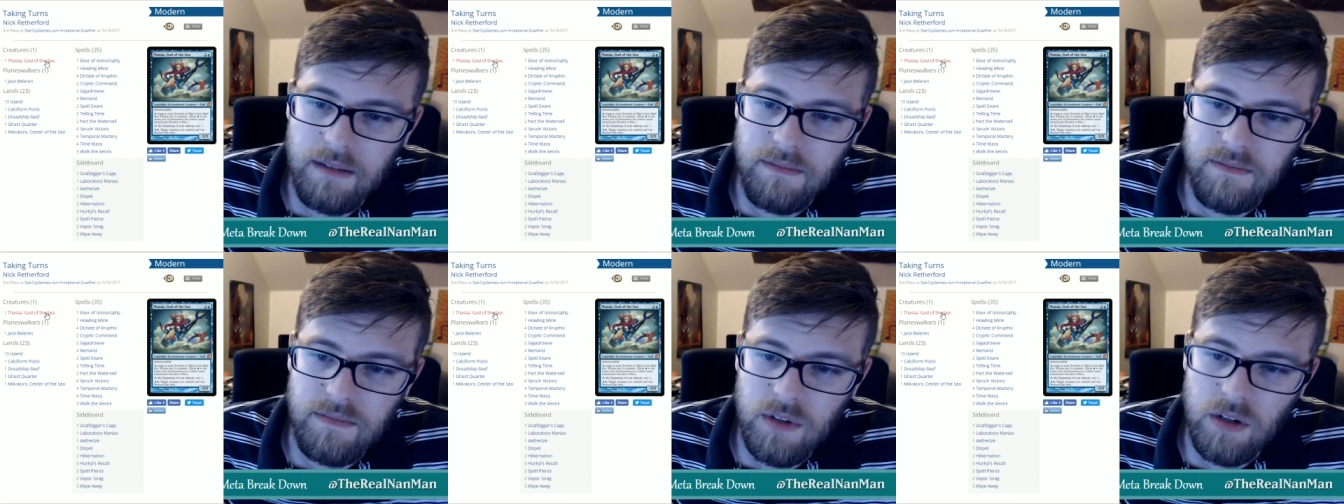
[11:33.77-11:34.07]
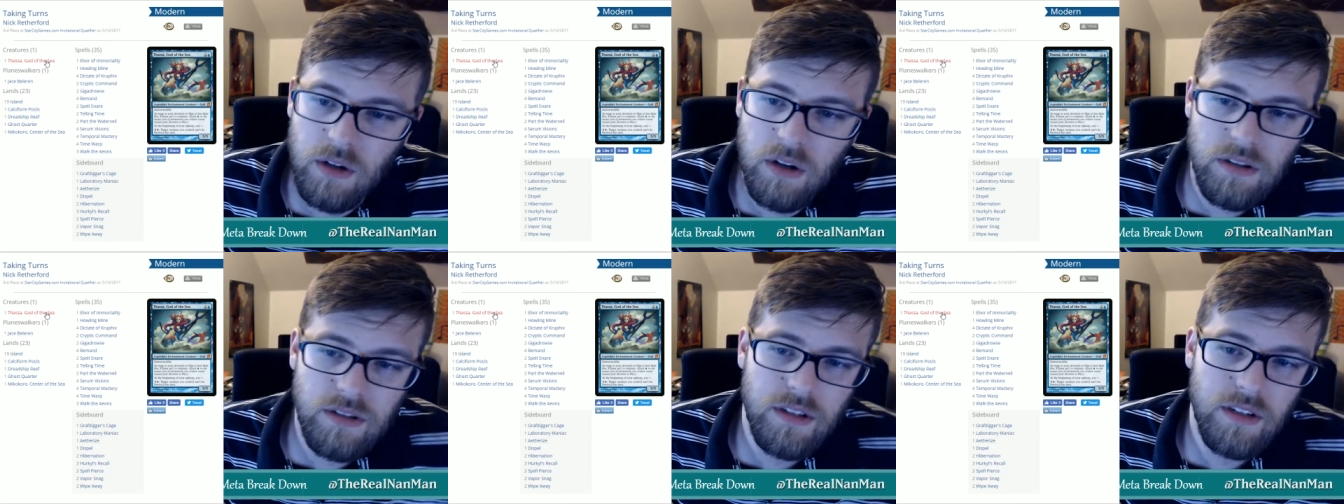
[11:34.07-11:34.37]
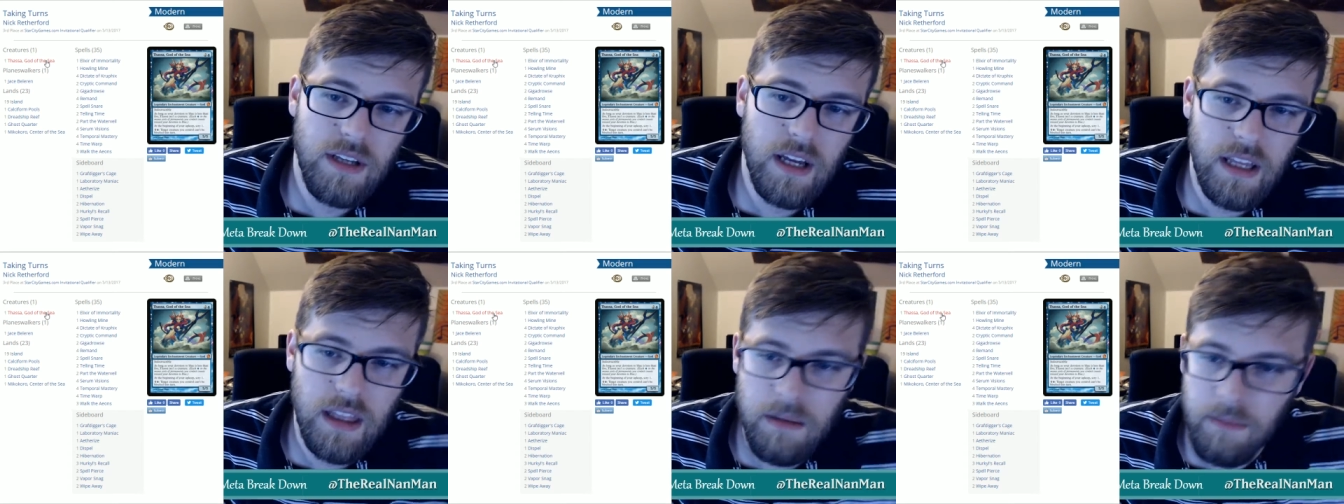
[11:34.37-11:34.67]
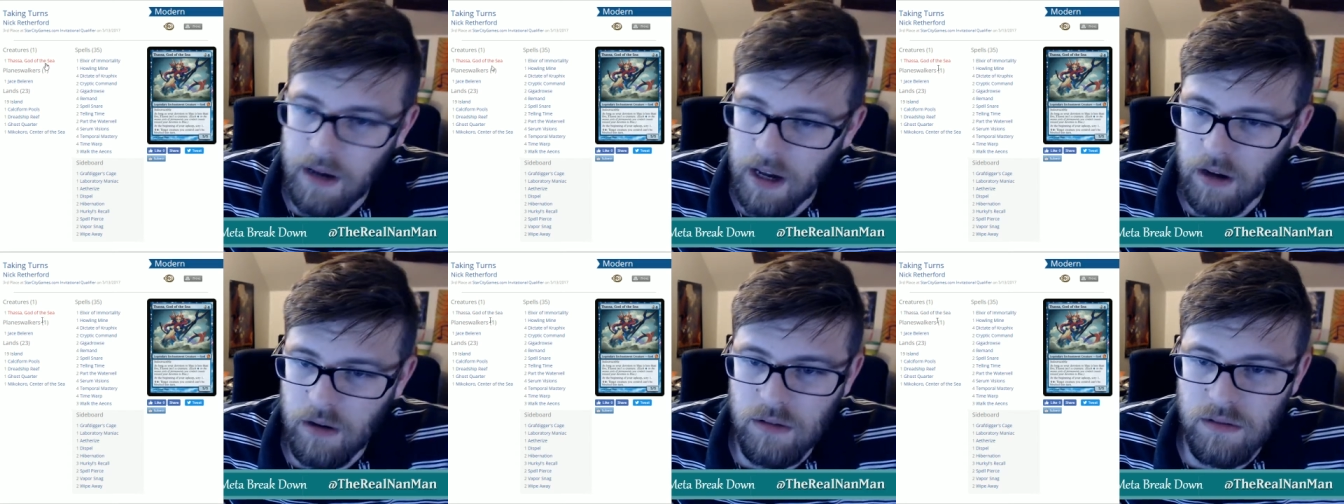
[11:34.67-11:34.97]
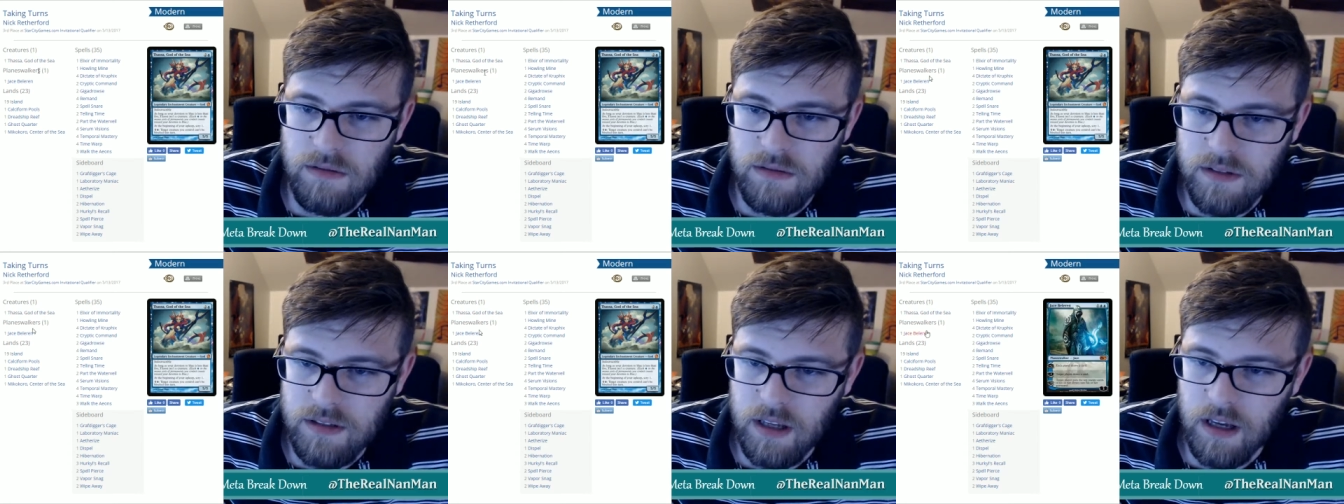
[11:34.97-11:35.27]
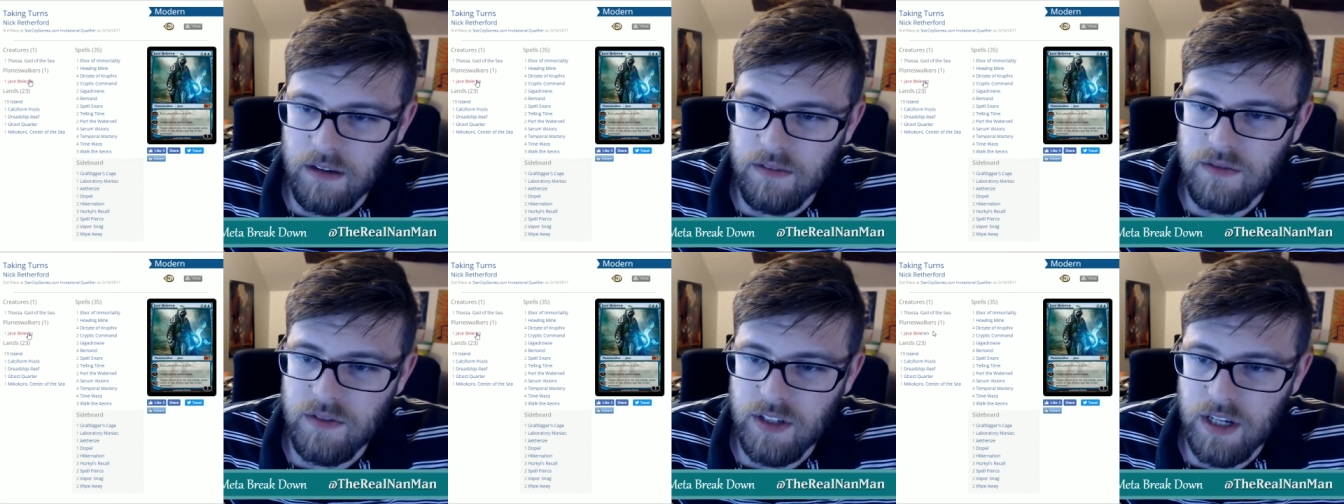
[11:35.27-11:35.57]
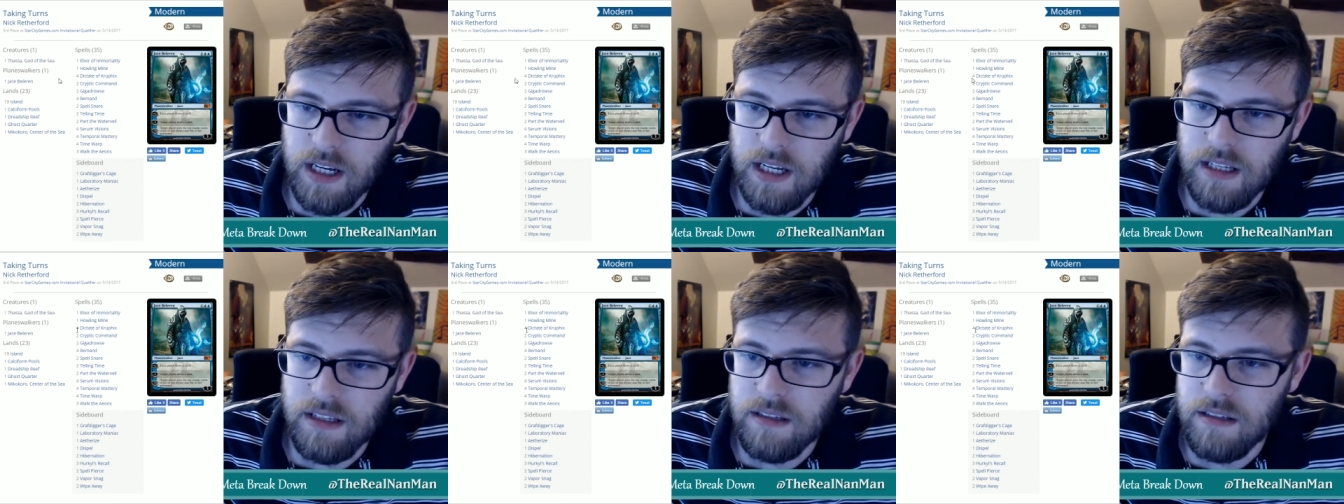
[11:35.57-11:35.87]
You can also deck them out and stuff,
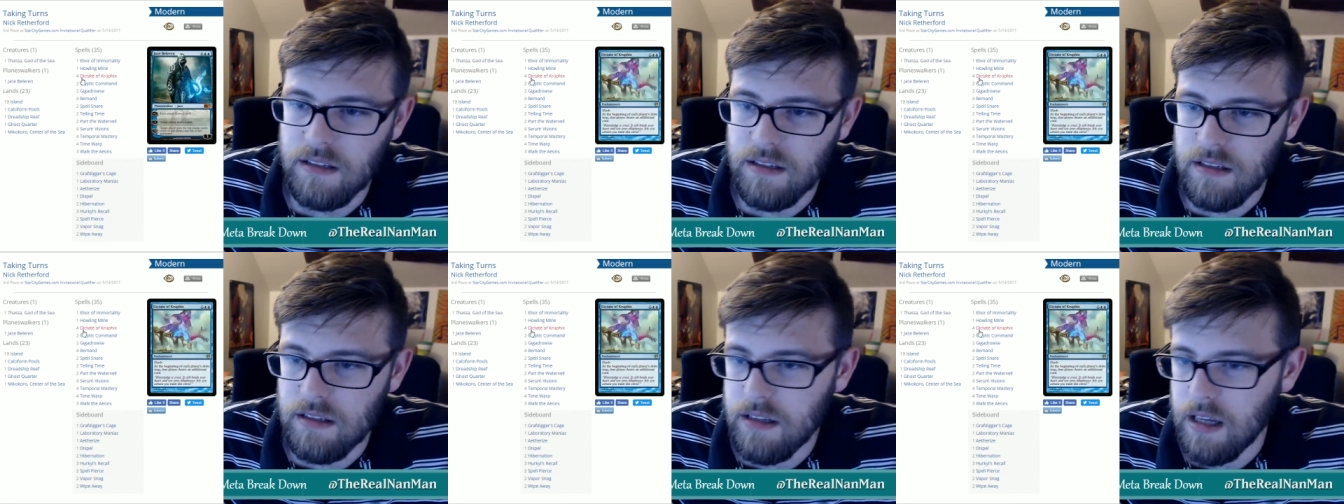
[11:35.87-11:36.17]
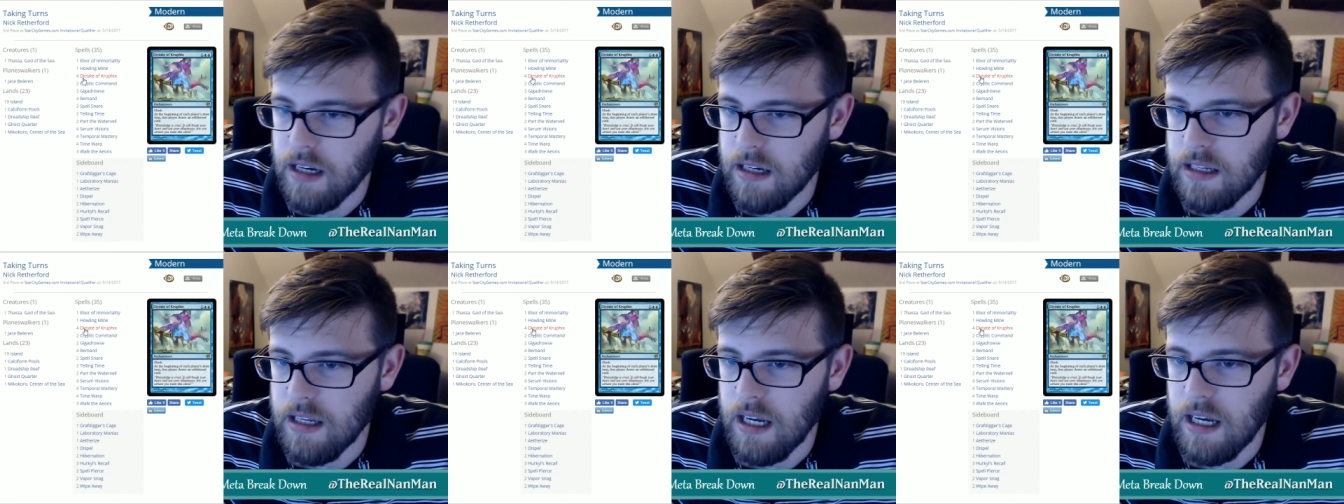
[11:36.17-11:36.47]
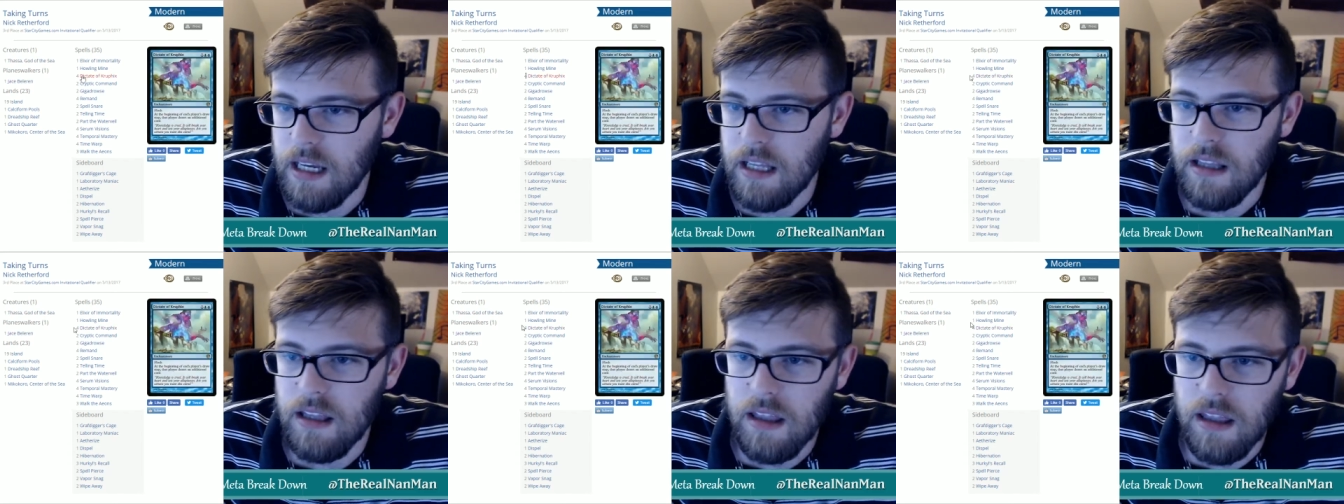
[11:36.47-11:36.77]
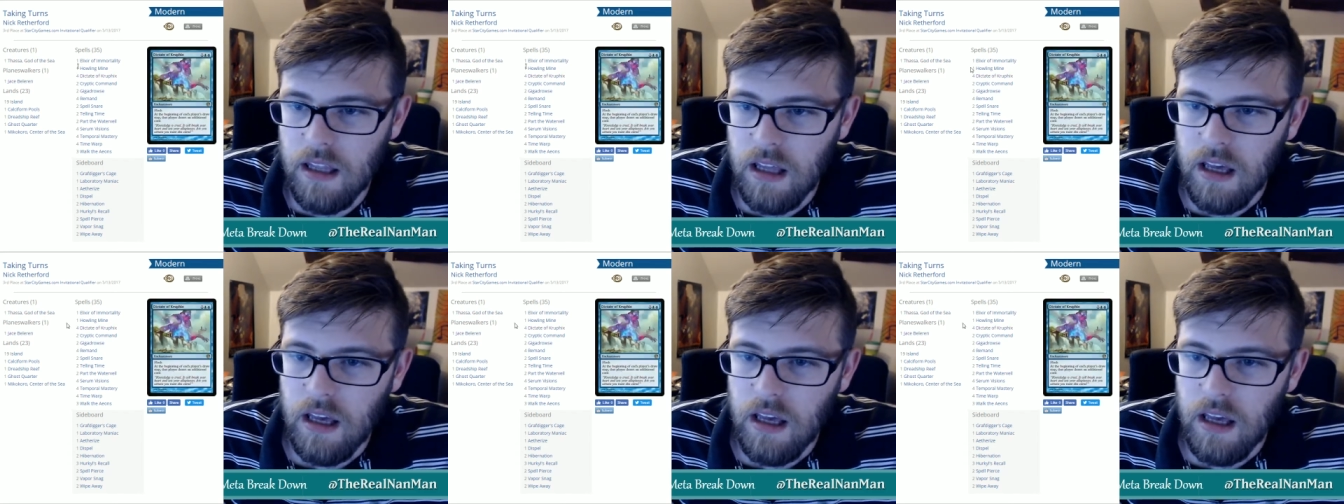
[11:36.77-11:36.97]
Jace and Dictate, and,